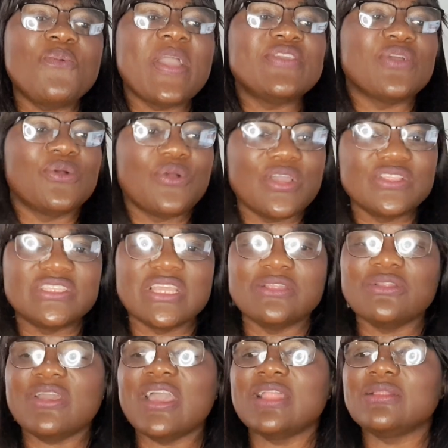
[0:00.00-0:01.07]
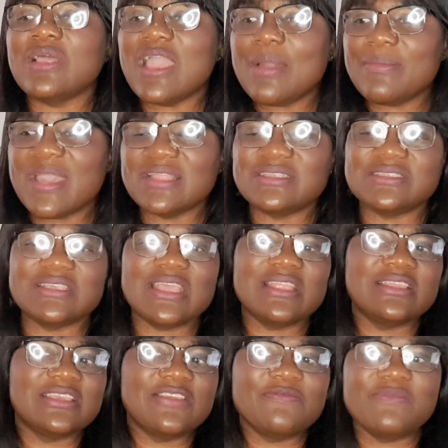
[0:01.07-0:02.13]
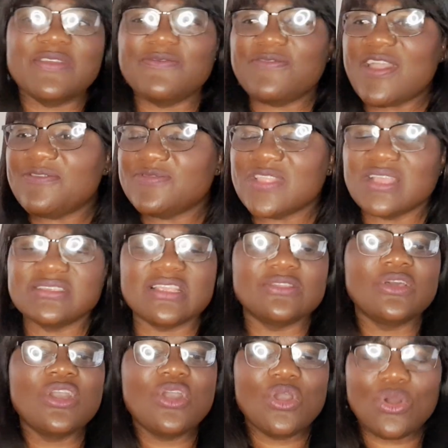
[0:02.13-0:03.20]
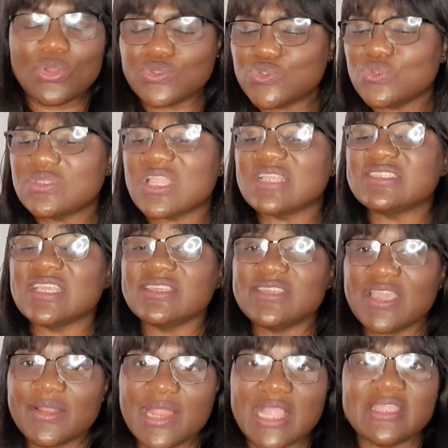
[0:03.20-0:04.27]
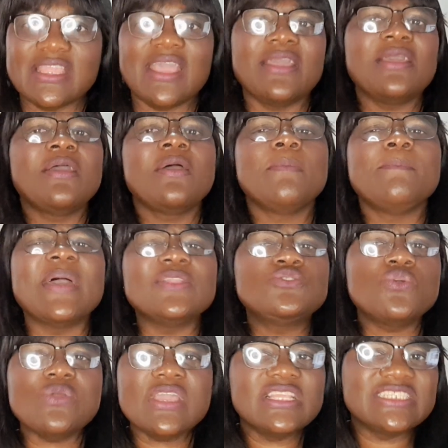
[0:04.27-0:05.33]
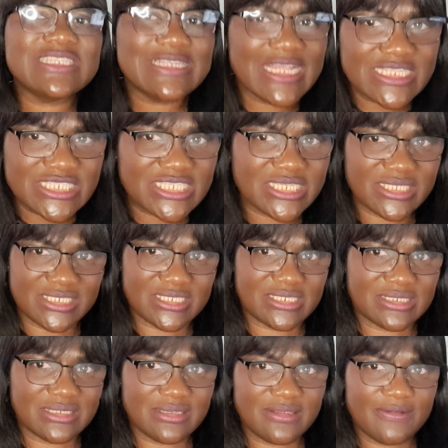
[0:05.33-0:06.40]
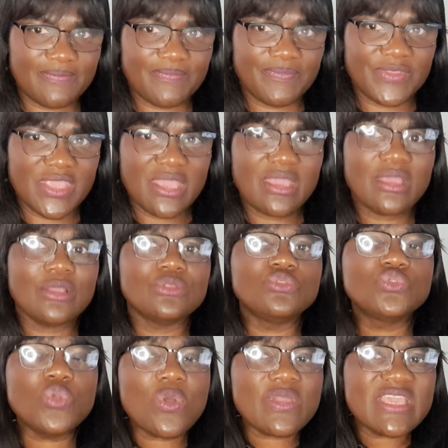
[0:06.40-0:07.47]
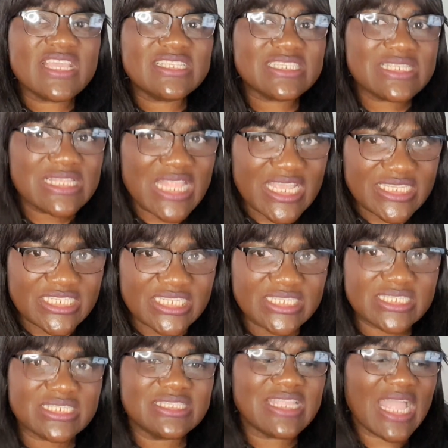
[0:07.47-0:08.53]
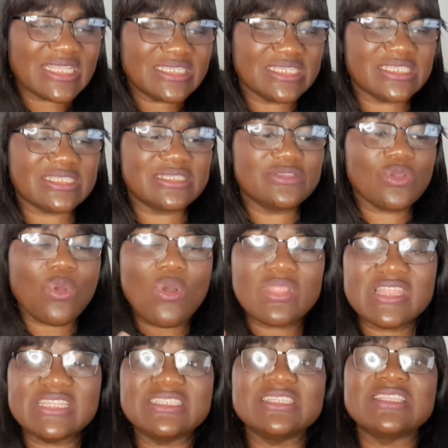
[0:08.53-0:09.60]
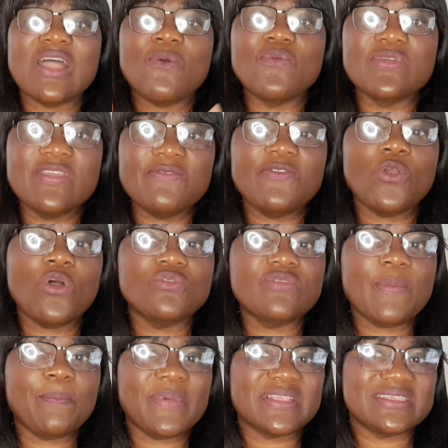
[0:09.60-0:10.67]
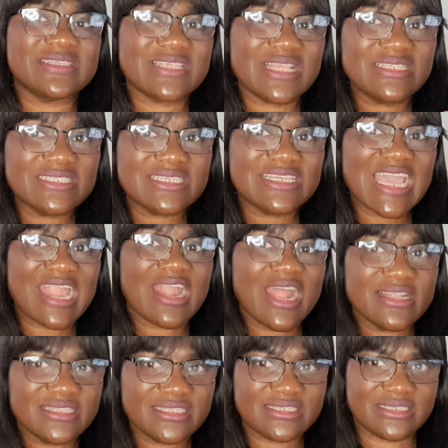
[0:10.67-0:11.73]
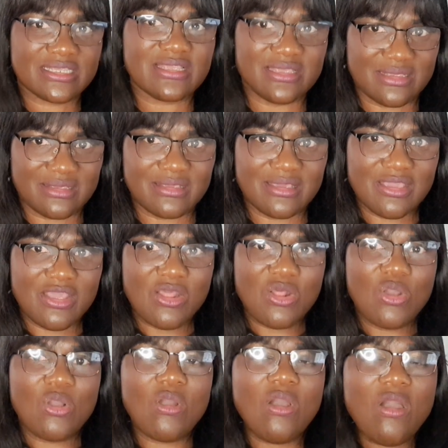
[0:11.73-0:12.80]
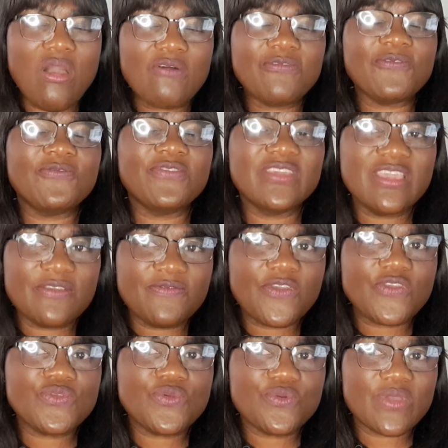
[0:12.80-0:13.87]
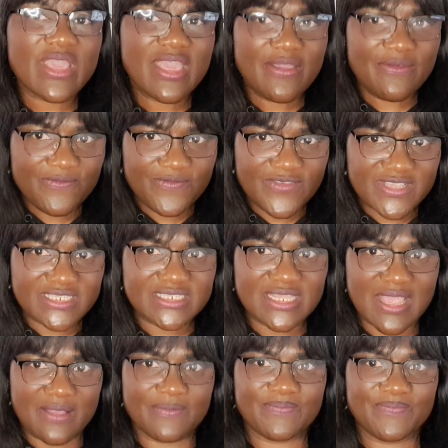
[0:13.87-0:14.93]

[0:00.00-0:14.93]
when you're going to a lawyer, lawyer might say, give me 5,000 or 2,000 here and there, but do it legit. Do it legit. That is the only thing that will give you 100% guarantee of giving you a visa.